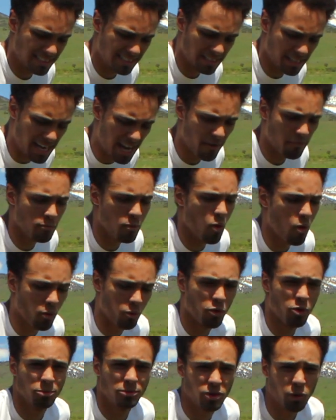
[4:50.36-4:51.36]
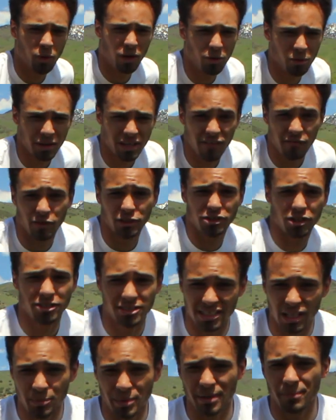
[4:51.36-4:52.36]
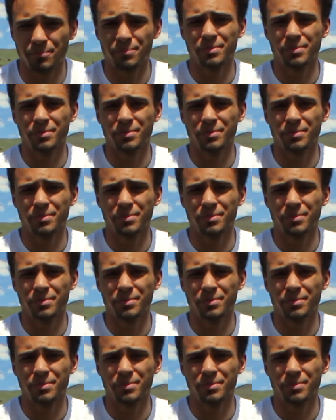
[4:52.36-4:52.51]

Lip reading: you have more room to work with if you start slipping.